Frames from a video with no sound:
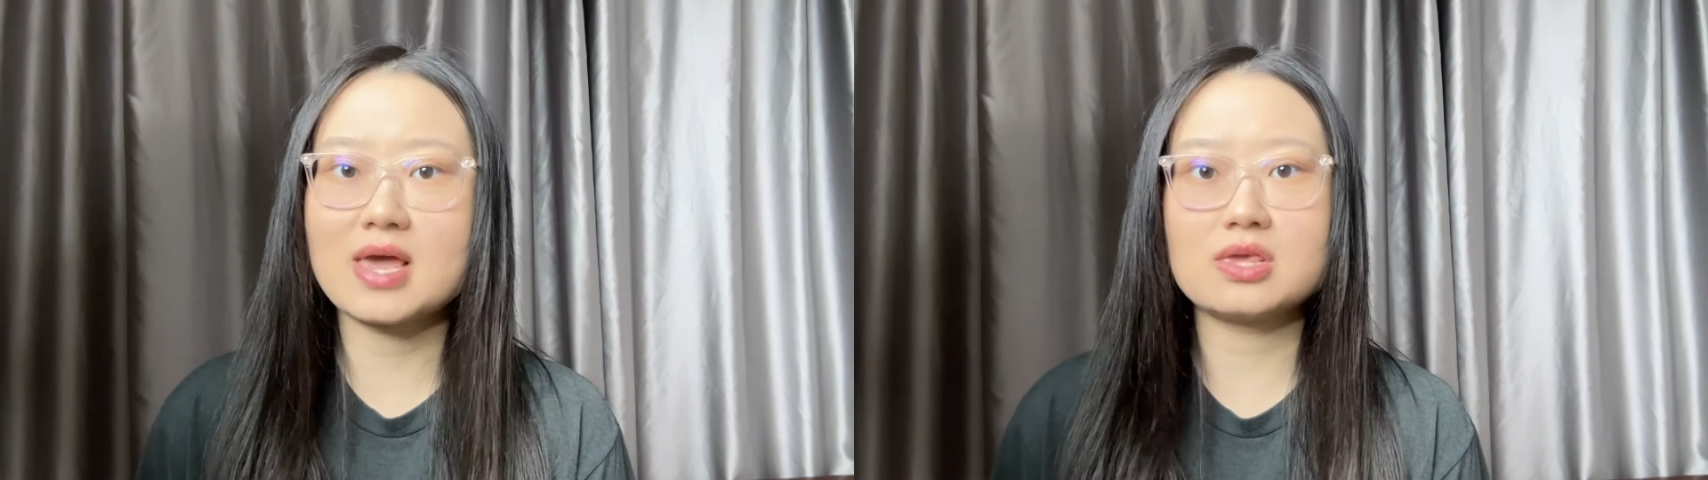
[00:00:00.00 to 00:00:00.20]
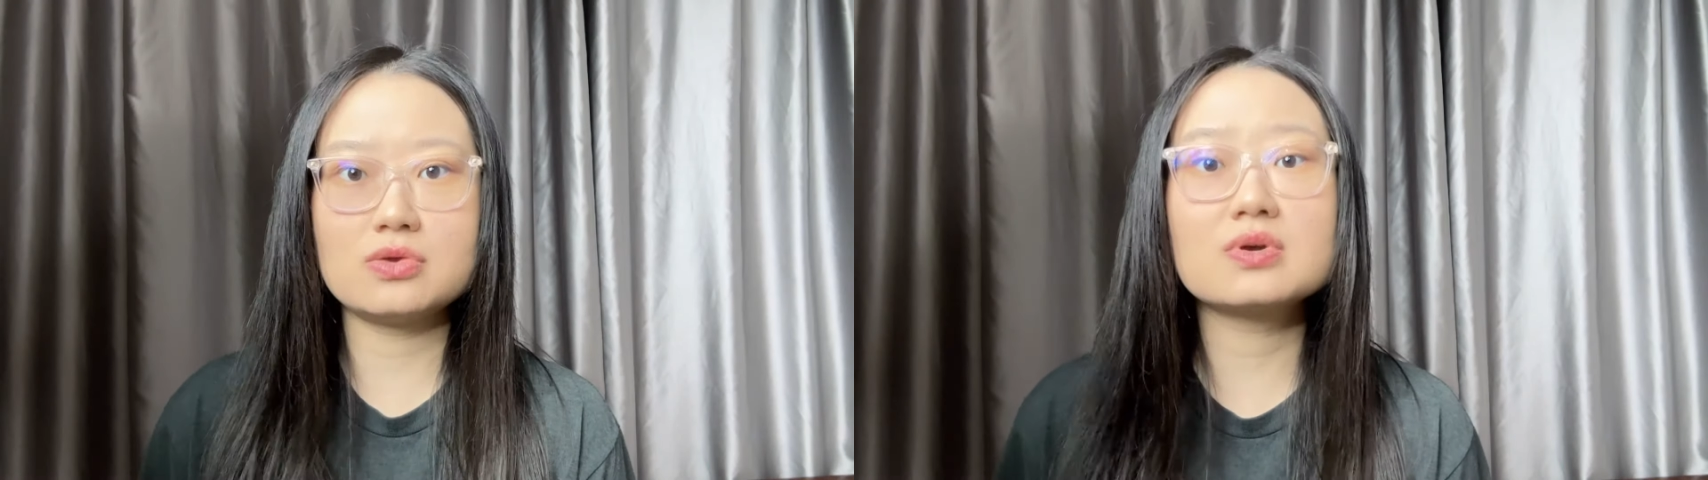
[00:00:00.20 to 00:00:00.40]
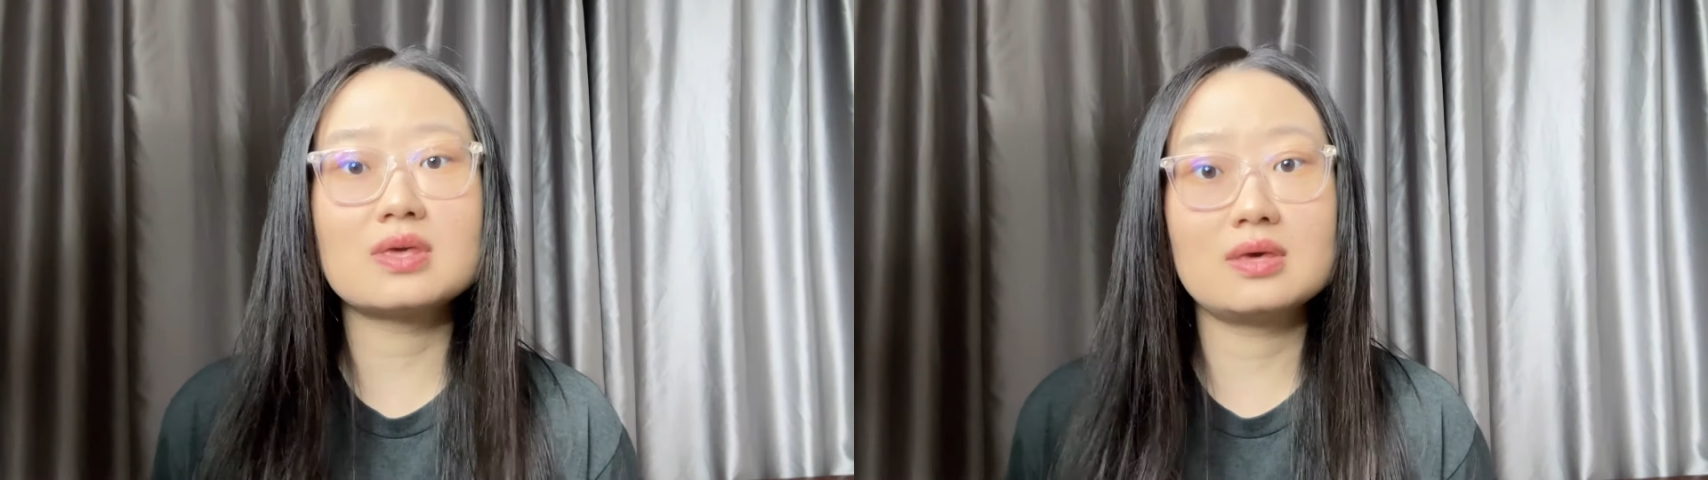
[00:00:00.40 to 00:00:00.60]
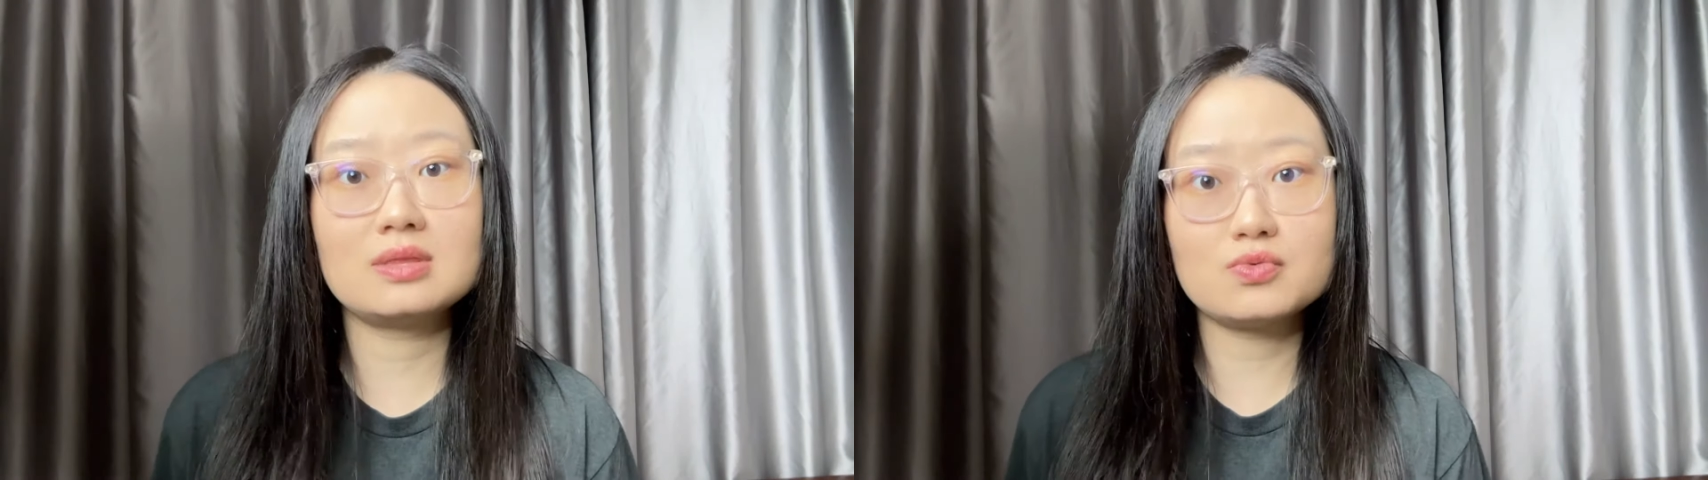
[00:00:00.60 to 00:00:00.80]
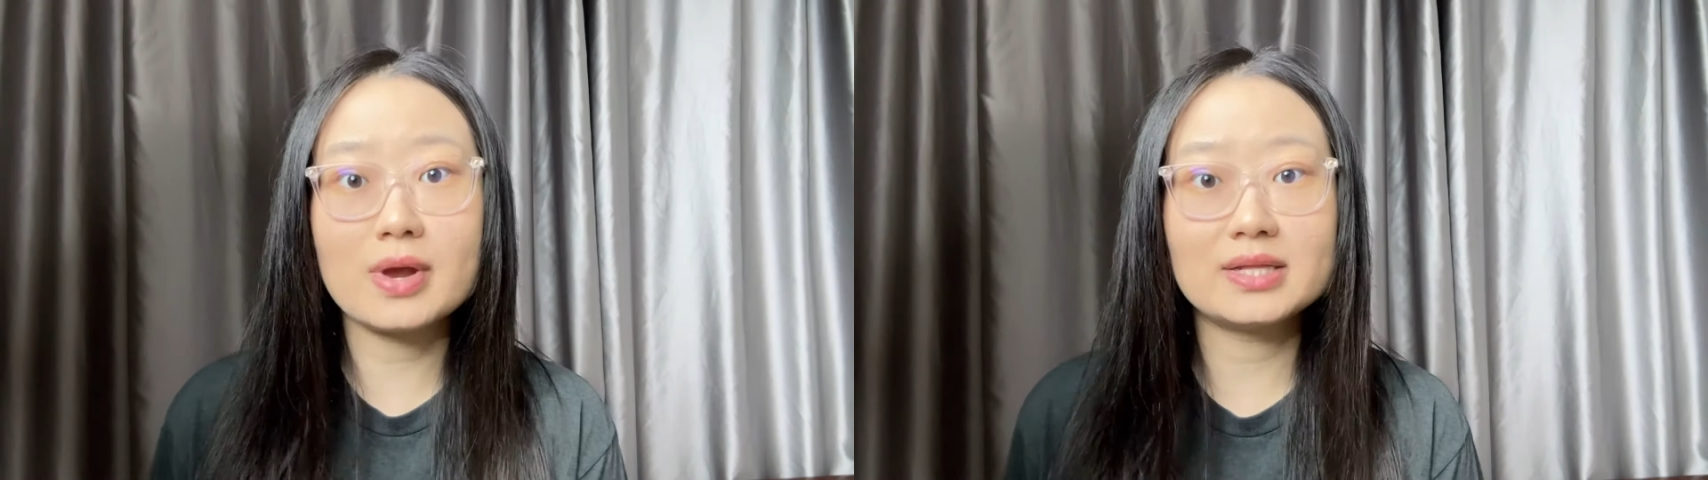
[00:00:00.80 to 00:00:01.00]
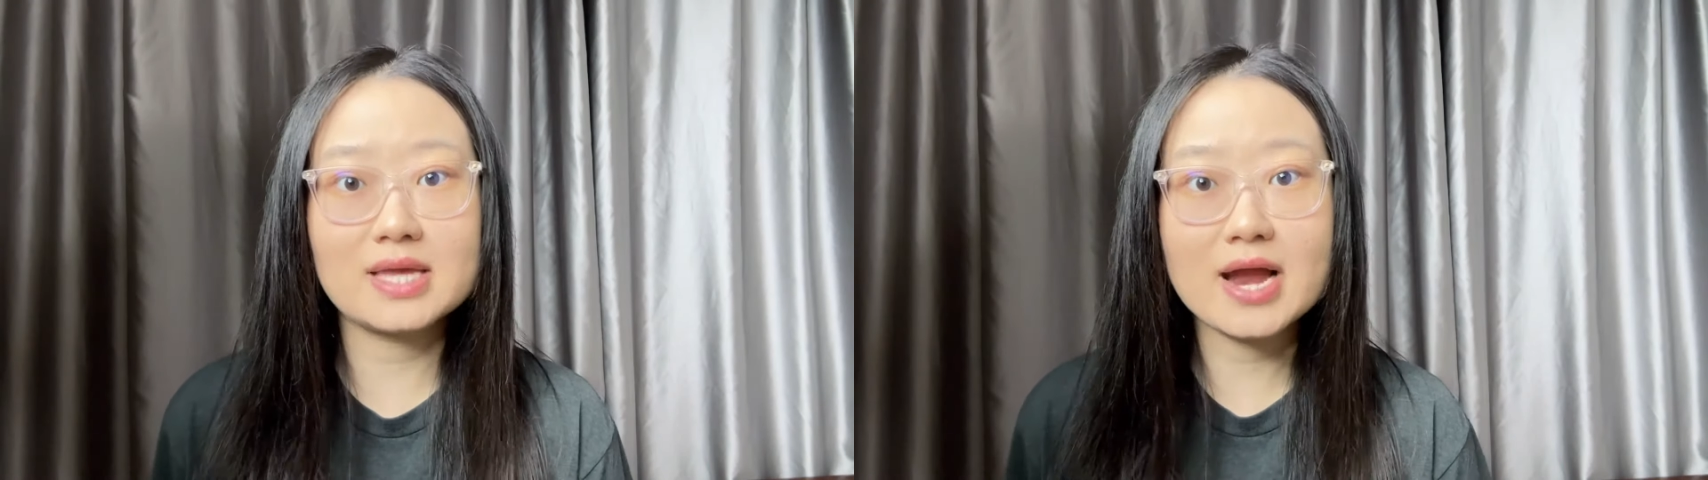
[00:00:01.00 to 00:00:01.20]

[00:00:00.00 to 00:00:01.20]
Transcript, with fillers: that you can write